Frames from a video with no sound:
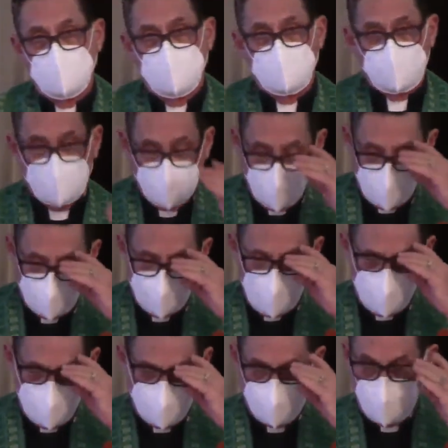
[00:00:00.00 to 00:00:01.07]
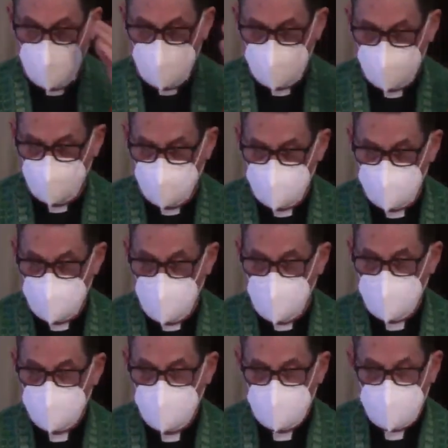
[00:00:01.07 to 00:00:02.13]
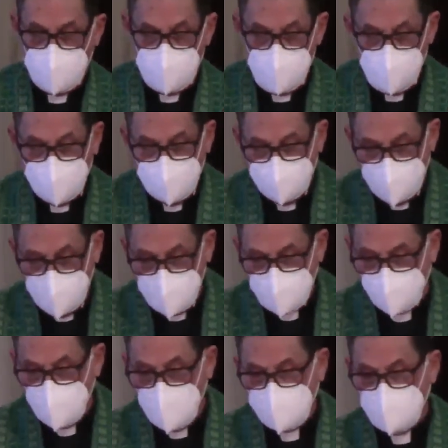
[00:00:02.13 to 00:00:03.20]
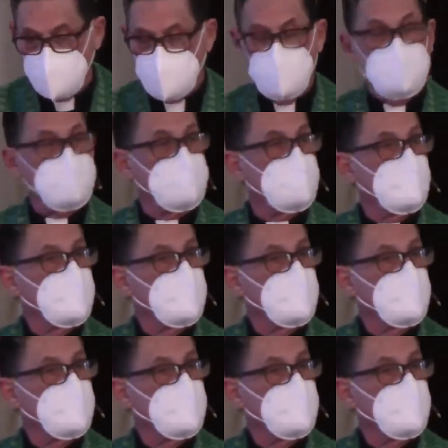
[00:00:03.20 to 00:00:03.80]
is one of my favorite philosophers. He argues that human beings are not to treat